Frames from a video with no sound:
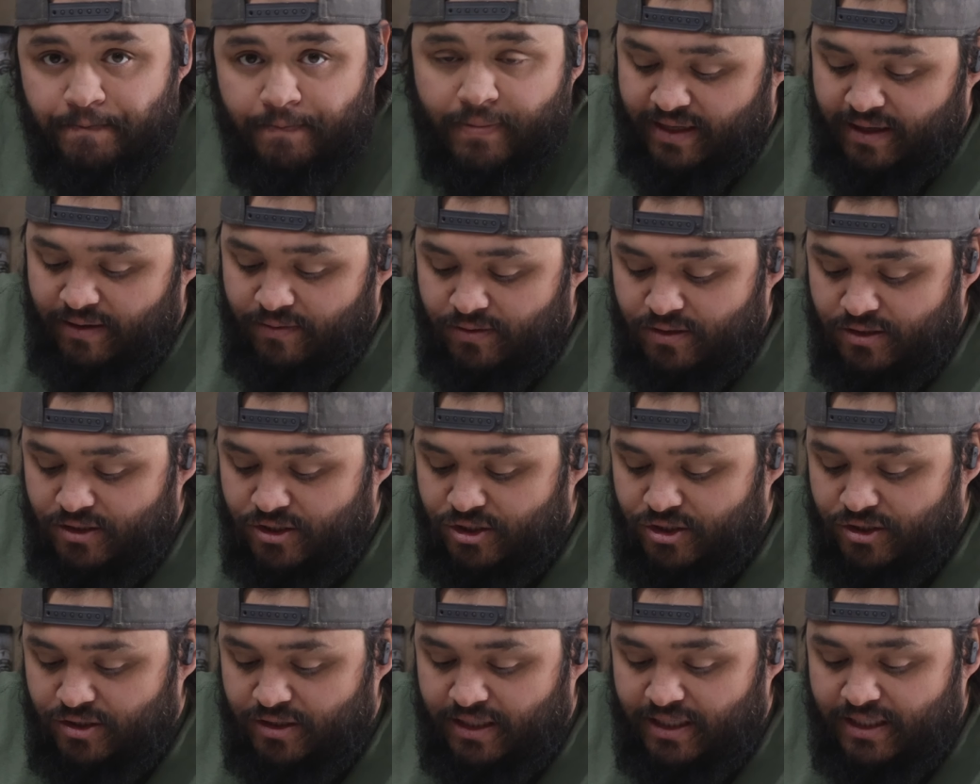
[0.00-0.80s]
That will
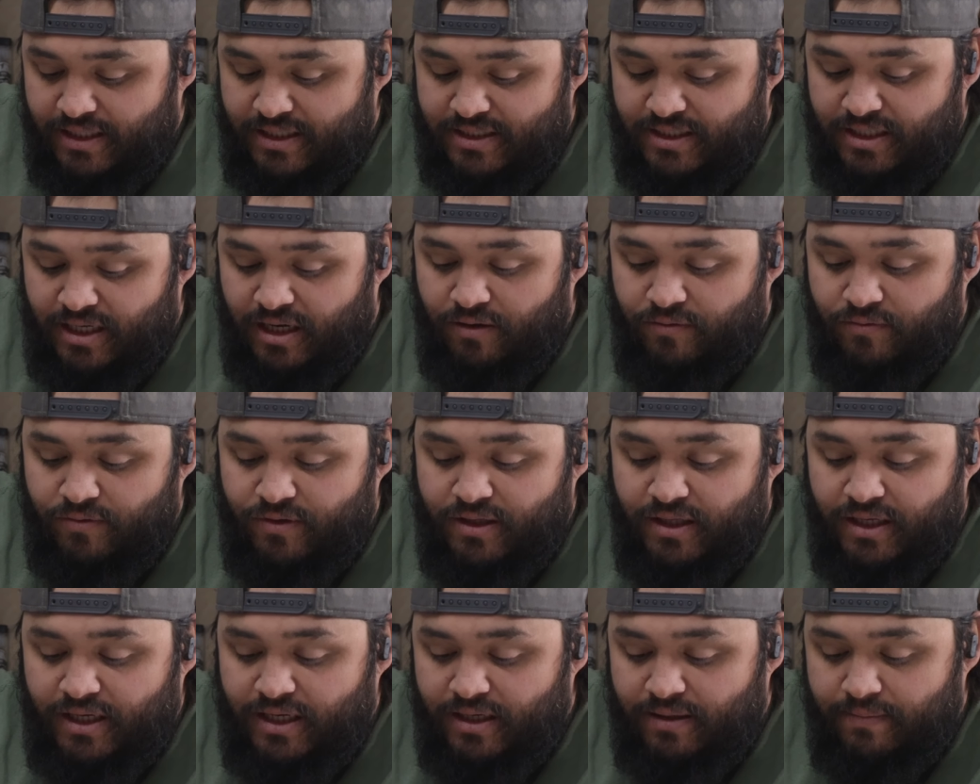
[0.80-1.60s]
ensure that it's not
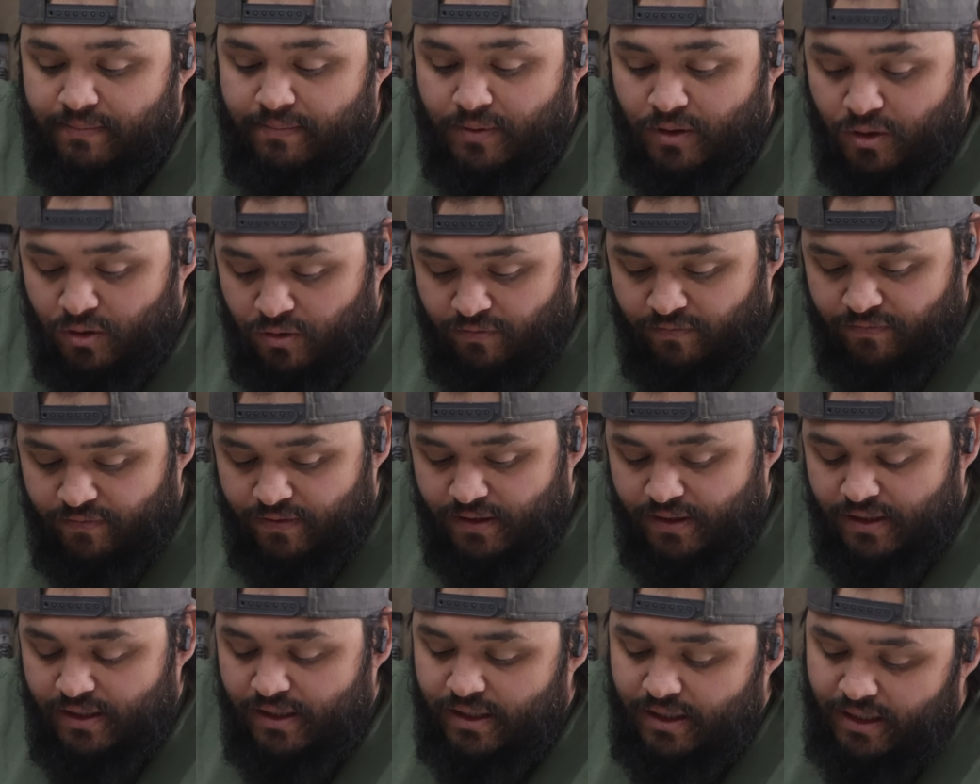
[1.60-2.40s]
really gonna move,
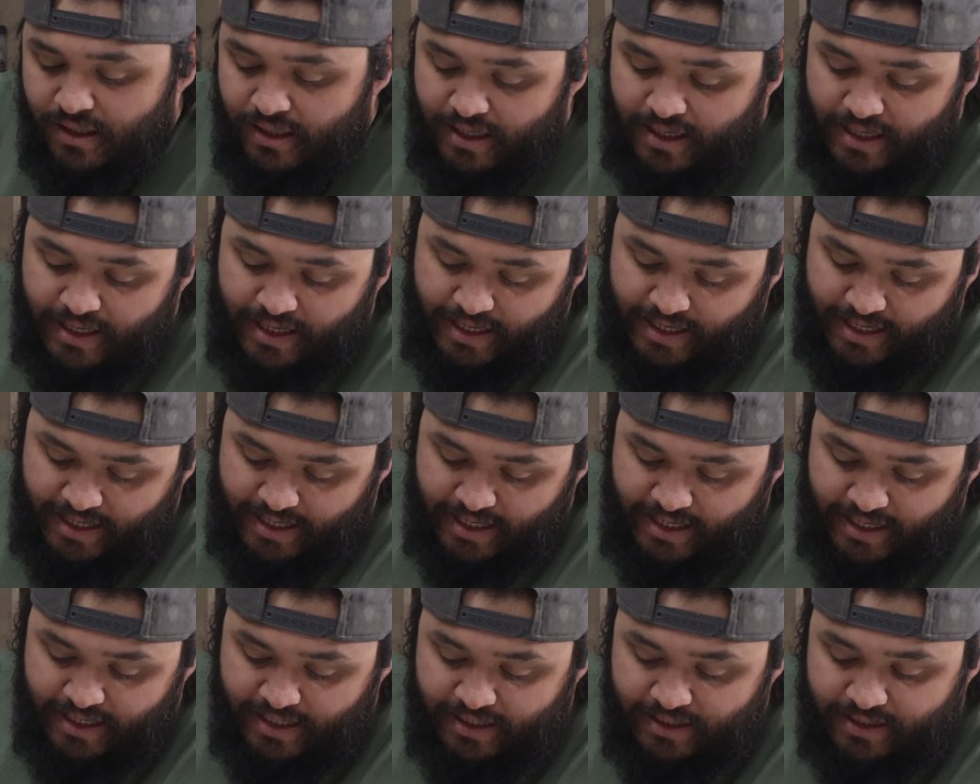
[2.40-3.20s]

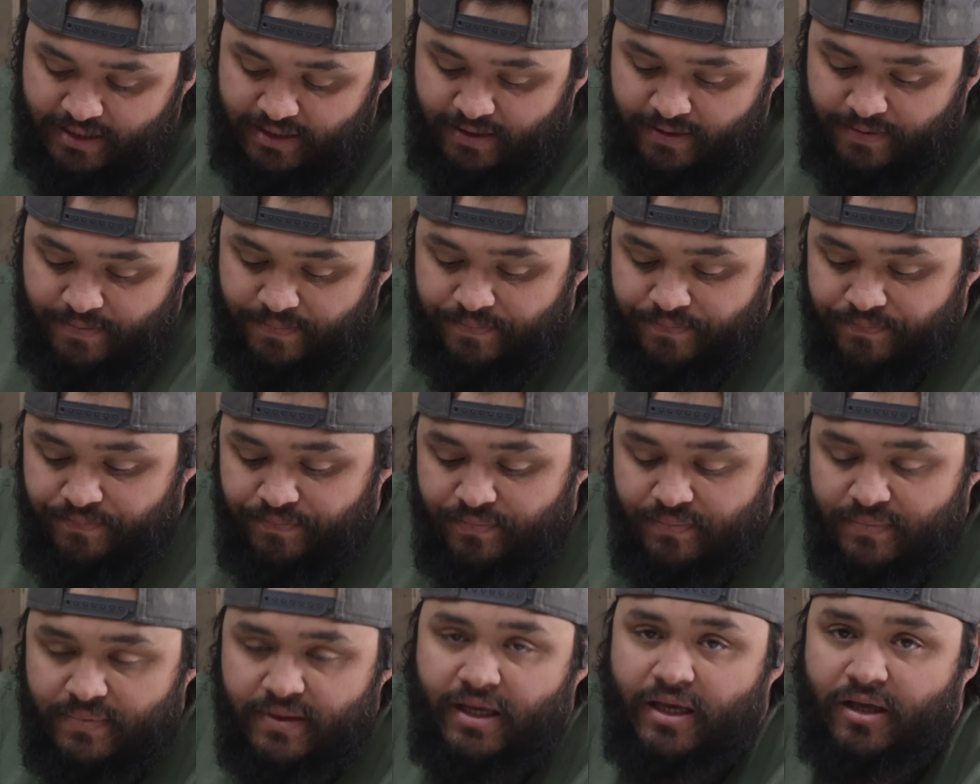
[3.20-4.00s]
and
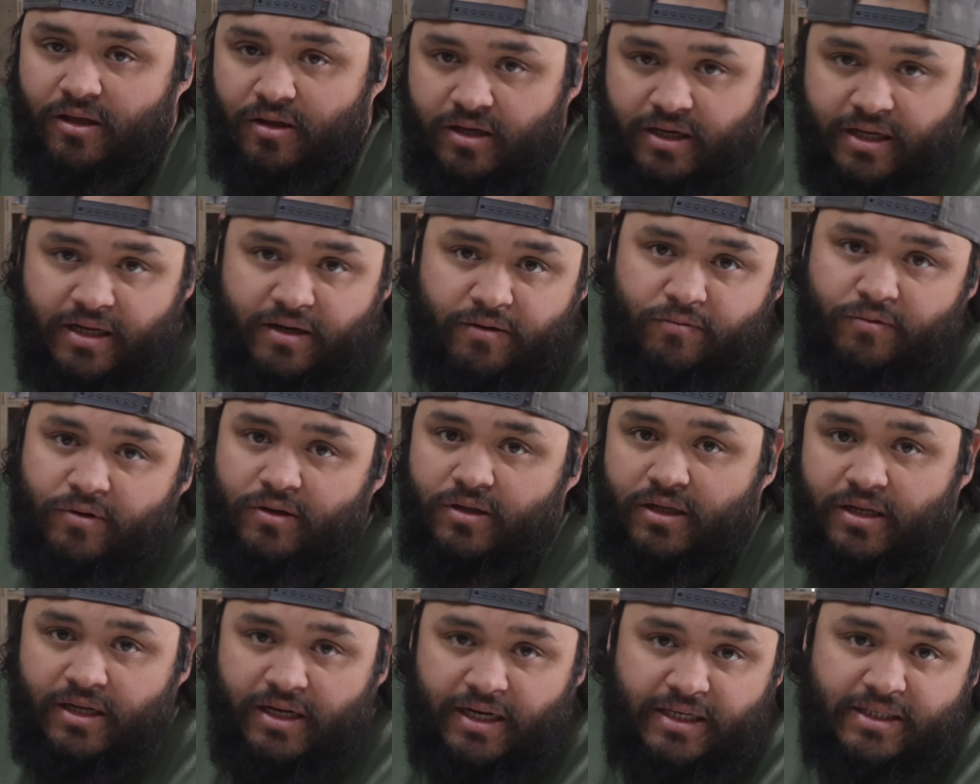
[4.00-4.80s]
that you'll get a
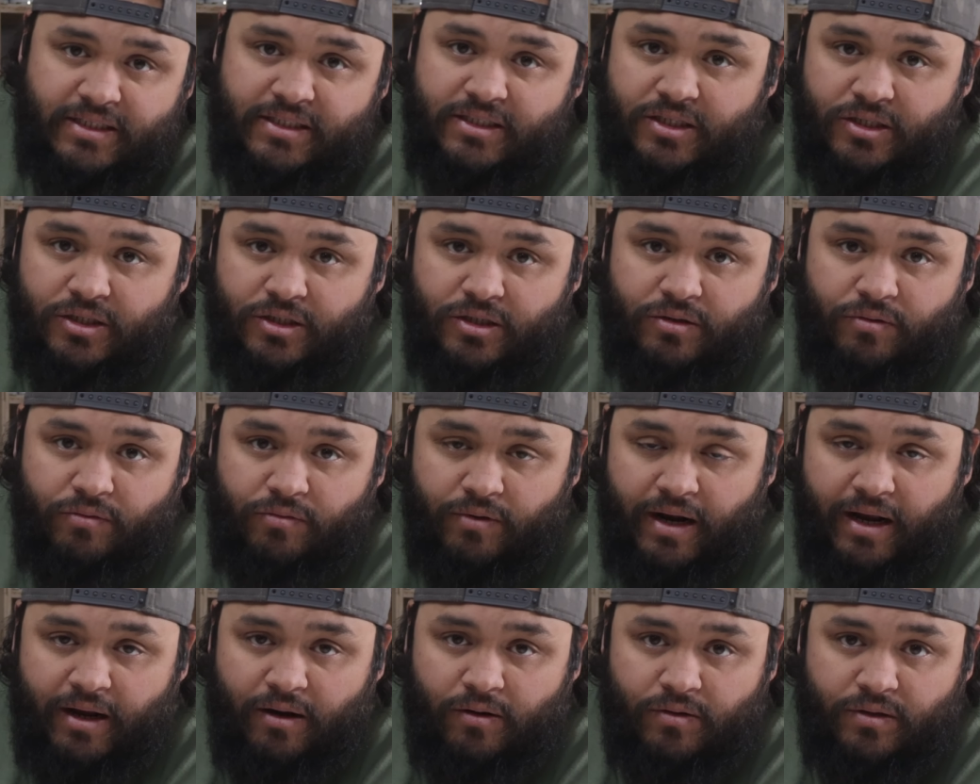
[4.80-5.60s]
really nice, good
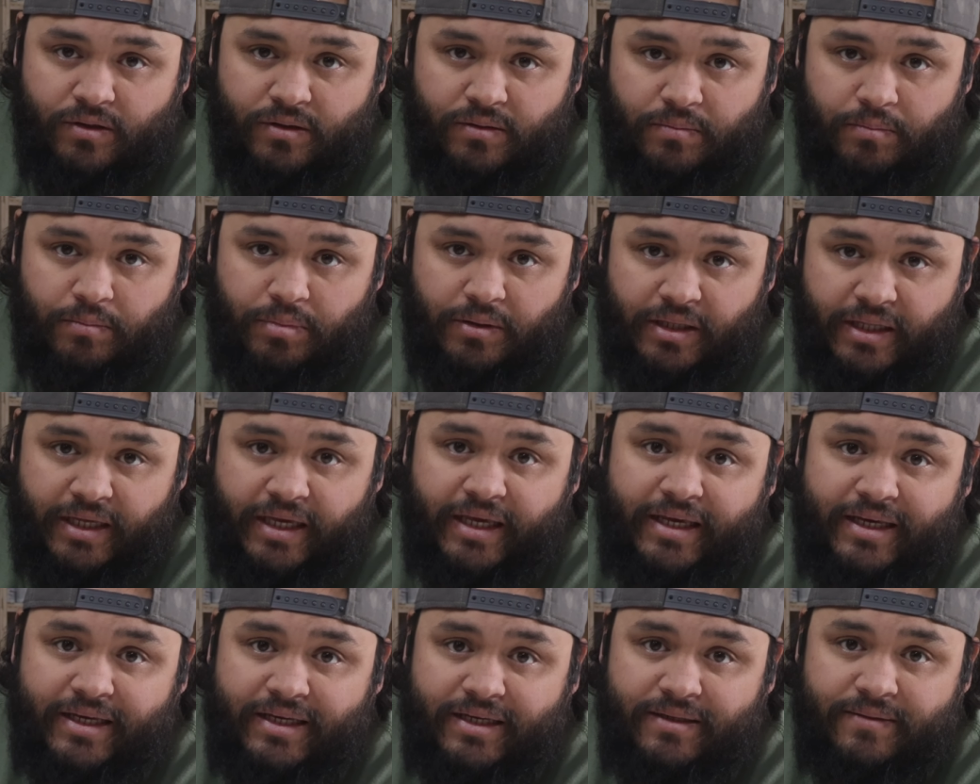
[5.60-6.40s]
round
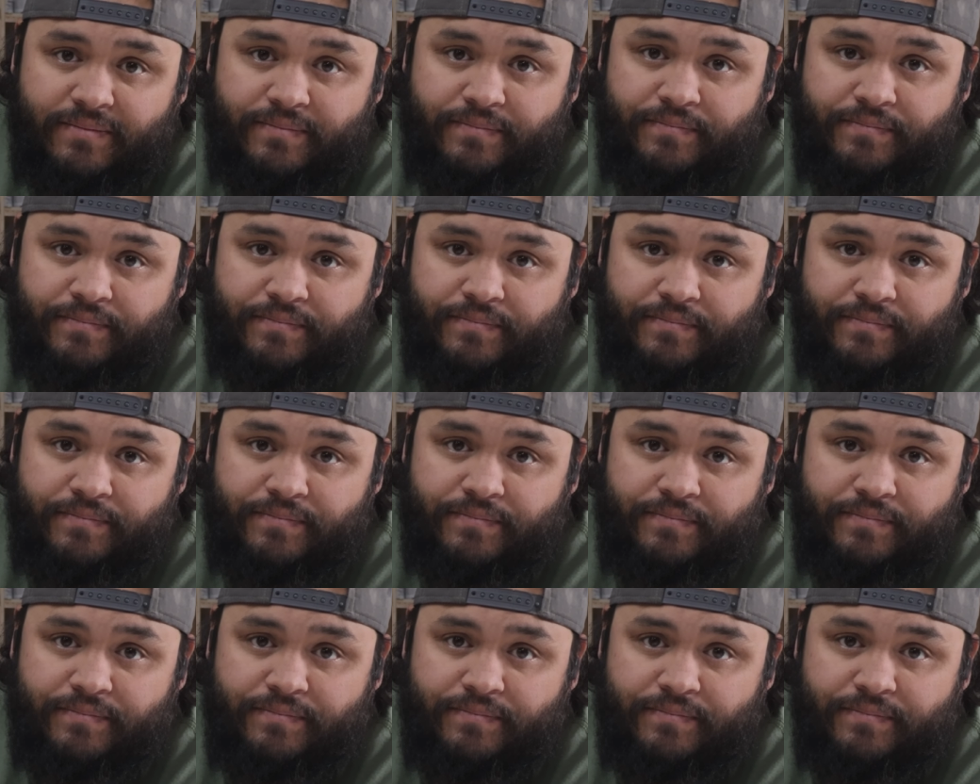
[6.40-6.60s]
blink.